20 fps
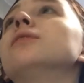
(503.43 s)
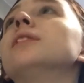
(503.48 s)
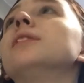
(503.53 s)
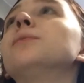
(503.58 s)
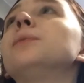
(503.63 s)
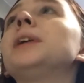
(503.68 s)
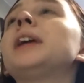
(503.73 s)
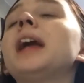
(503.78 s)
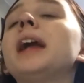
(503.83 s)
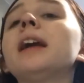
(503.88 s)

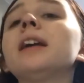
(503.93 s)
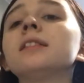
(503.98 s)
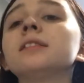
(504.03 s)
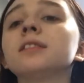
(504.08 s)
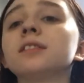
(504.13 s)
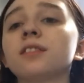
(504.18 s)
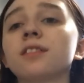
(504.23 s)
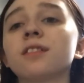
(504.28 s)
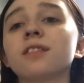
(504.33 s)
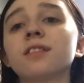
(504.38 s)
we
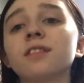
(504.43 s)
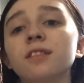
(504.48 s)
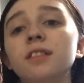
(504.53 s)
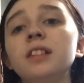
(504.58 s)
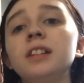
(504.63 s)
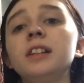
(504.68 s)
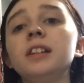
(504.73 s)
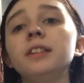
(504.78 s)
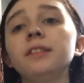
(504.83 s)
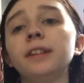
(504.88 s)
can't
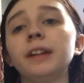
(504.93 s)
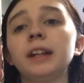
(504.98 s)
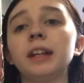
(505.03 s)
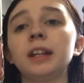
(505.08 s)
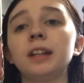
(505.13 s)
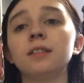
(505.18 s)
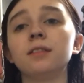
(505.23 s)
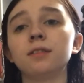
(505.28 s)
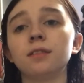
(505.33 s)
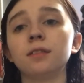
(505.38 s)
see, like,
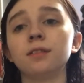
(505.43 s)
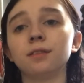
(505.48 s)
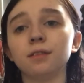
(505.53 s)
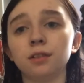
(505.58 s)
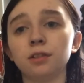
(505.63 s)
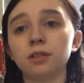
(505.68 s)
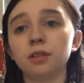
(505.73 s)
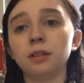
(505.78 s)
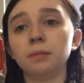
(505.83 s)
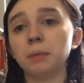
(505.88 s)
his
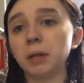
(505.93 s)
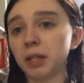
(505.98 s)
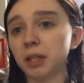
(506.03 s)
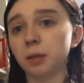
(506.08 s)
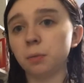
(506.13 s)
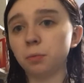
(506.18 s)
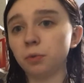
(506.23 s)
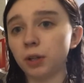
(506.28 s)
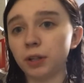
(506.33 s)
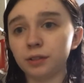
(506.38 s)

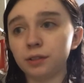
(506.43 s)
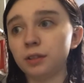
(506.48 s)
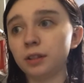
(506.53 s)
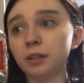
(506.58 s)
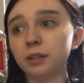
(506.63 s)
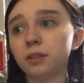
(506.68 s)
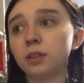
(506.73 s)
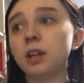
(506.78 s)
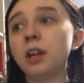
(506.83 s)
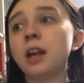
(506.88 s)
decision-making
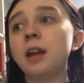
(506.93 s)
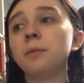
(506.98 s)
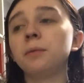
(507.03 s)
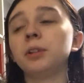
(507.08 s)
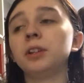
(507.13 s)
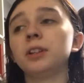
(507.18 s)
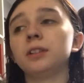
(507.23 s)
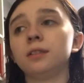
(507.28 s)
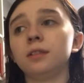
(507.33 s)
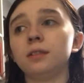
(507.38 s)
process
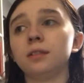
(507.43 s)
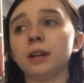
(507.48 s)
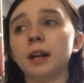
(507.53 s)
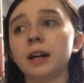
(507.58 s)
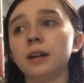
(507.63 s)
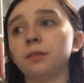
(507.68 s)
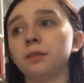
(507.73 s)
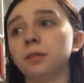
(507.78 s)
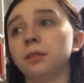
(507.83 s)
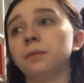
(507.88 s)
because he's
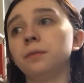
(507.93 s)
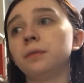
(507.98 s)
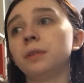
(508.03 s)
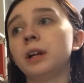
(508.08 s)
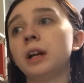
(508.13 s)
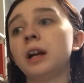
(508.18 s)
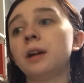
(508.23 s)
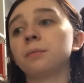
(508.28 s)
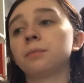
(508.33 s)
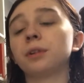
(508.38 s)
out of
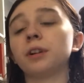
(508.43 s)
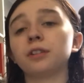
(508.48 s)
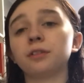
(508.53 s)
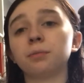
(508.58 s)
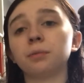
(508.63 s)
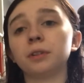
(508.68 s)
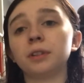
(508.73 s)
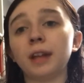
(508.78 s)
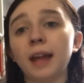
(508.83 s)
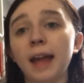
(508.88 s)

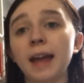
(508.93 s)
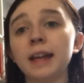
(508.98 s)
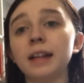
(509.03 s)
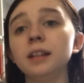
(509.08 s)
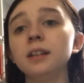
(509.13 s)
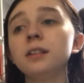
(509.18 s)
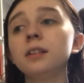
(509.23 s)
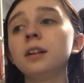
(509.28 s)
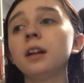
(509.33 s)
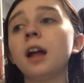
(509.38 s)
Prosper's
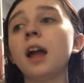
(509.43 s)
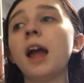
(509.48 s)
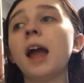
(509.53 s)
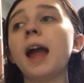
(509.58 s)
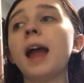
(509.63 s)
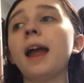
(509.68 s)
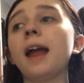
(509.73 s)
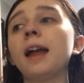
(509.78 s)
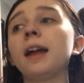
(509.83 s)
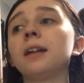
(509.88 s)
head,
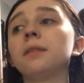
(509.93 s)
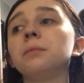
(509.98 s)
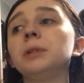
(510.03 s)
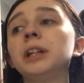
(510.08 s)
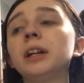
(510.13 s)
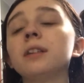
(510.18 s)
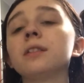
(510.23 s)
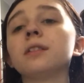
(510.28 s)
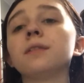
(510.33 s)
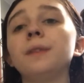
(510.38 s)
and
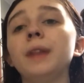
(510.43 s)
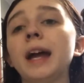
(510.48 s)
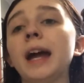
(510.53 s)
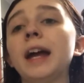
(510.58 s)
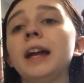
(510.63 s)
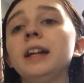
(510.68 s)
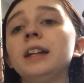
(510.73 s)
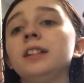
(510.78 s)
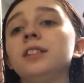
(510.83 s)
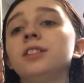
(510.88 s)
because of
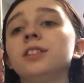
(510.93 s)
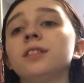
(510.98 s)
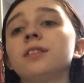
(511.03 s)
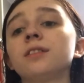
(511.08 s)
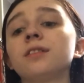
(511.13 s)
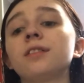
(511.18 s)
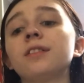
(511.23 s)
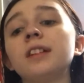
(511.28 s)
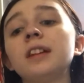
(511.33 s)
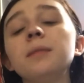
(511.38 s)
that, it just
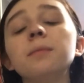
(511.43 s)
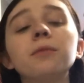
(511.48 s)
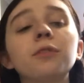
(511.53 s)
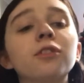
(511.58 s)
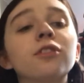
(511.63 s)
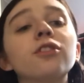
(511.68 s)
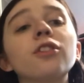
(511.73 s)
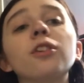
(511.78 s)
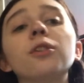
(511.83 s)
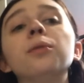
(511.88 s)
seemed
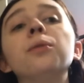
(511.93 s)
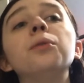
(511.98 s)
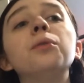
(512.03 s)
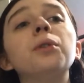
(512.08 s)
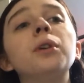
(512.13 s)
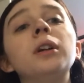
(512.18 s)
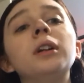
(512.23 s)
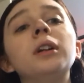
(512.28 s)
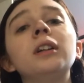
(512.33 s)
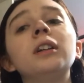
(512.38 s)
so
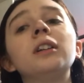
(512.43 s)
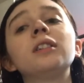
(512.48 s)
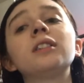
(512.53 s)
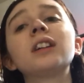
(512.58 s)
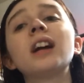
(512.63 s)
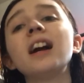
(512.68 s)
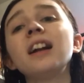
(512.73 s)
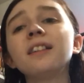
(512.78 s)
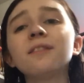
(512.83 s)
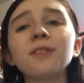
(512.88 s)

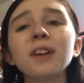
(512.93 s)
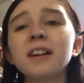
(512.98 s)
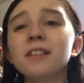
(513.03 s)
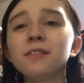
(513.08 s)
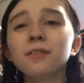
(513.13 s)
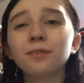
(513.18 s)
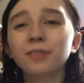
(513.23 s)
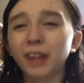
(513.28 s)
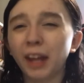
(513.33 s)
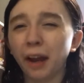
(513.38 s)
kind of out
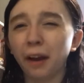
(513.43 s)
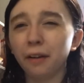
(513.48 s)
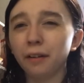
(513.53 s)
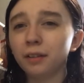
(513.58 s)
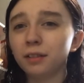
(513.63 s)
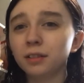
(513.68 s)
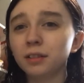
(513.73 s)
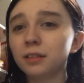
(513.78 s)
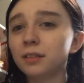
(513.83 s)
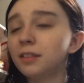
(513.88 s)
of
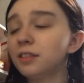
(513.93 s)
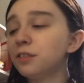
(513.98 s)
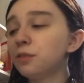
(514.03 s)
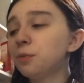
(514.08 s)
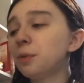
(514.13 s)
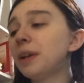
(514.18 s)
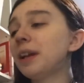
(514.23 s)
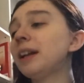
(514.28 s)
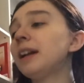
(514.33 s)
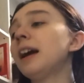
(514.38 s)
character in a
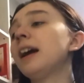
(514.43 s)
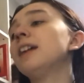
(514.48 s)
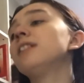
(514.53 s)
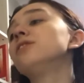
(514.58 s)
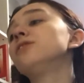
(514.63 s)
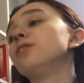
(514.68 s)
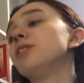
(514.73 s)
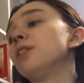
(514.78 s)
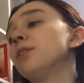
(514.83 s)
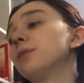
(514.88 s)
way. I
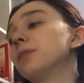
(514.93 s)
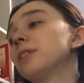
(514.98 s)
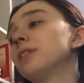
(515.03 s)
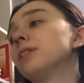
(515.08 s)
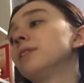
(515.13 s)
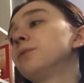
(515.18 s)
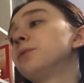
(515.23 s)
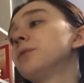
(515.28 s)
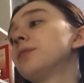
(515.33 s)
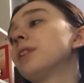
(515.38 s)
don't know, because
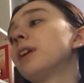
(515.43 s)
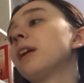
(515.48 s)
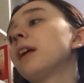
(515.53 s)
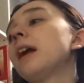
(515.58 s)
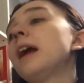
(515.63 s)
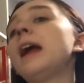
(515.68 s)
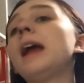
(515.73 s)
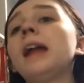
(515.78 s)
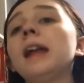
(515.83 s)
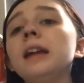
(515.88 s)
it was like
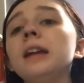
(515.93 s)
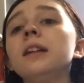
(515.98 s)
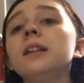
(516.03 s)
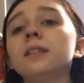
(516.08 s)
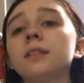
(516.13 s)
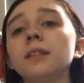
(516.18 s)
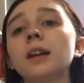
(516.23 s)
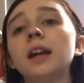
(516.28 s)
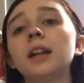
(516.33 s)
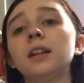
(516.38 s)
he
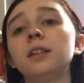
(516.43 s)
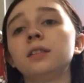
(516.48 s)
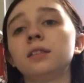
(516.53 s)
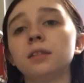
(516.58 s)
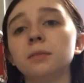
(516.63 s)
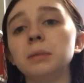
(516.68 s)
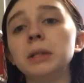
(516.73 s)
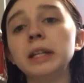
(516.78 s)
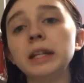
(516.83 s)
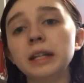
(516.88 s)
decided
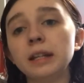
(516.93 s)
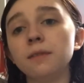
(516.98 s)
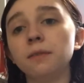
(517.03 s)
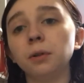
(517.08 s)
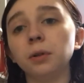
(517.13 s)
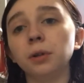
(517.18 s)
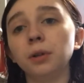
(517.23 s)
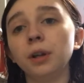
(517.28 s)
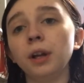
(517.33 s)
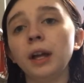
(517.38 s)
to be
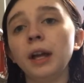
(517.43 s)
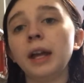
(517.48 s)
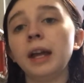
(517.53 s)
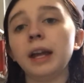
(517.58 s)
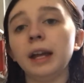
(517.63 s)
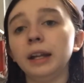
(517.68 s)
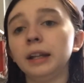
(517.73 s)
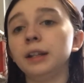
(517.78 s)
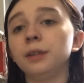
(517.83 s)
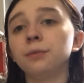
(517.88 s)
evil,
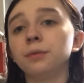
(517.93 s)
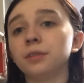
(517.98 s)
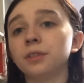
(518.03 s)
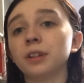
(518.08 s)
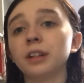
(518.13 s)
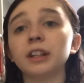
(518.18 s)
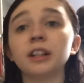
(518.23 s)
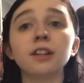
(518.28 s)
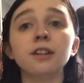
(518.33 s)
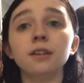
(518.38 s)
and he was
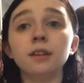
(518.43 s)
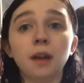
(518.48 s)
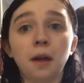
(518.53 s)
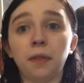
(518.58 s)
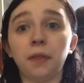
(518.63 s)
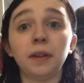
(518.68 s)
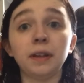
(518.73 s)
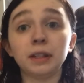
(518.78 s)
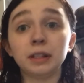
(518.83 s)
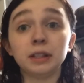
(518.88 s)
like,
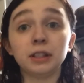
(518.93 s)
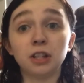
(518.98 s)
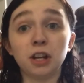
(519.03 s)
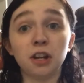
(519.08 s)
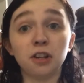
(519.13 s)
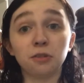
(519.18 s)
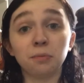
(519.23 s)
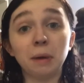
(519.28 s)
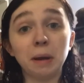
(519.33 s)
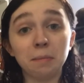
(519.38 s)
nothing can
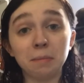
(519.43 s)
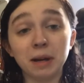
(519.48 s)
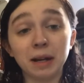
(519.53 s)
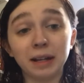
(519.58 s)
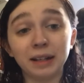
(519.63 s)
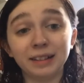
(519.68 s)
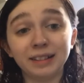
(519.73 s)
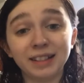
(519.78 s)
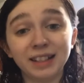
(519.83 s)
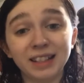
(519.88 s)
change my
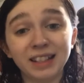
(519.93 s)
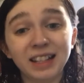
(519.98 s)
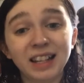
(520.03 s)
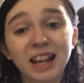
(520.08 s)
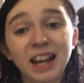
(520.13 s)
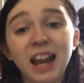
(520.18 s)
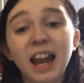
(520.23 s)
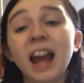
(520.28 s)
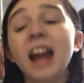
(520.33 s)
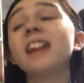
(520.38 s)
mind.
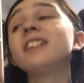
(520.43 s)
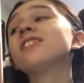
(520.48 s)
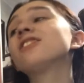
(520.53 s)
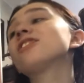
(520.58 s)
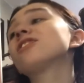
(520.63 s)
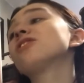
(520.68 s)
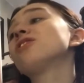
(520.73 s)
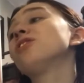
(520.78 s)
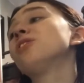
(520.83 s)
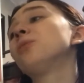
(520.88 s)
And
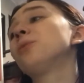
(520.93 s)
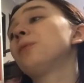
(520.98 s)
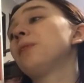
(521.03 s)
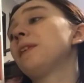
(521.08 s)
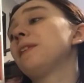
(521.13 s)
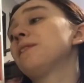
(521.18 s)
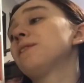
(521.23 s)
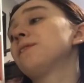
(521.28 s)
so